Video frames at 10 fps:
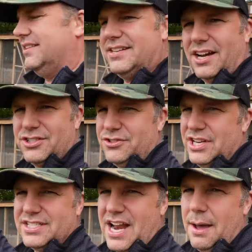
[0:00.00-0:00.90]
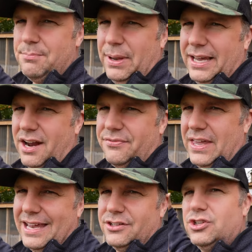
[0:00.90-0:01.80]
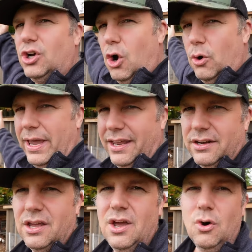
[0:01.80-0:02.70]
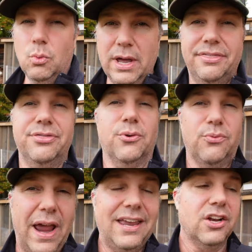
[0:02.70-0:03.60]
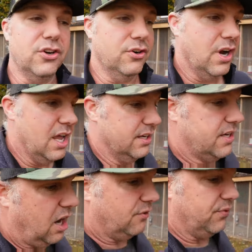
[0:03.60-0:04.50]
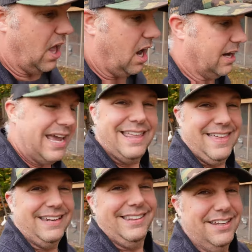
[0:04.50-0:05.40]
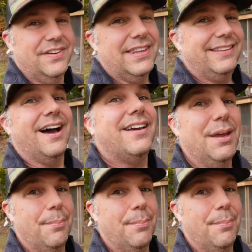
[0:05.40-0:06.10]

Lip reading: The ducks are just not big enough yet to go in with the regular duck flock that live in the ducky